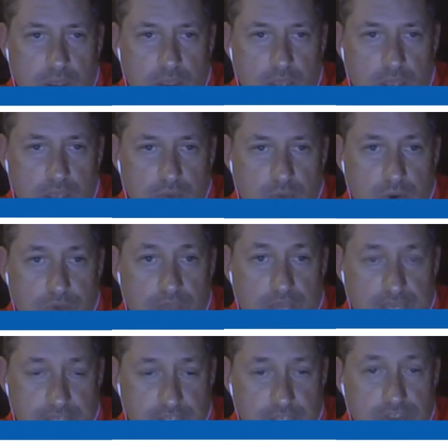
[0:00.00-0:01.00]
is where that
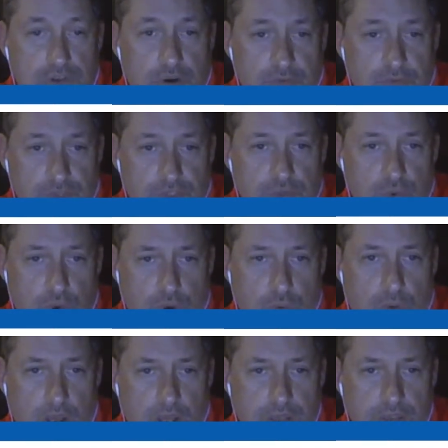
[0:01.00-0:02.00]
kitchen service door
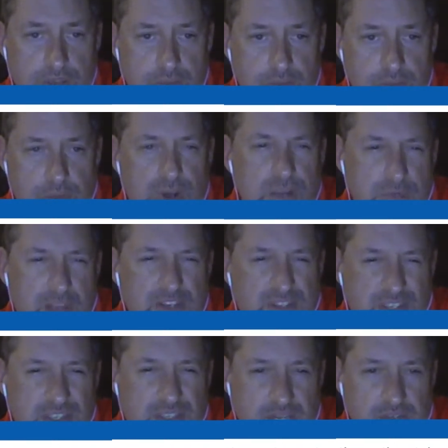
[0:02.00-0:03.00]
was, pretty much
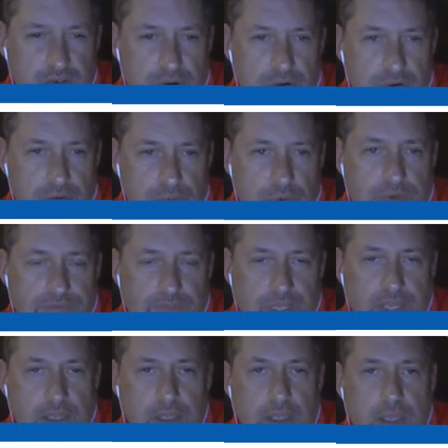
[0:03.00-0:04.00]
the center, roughly.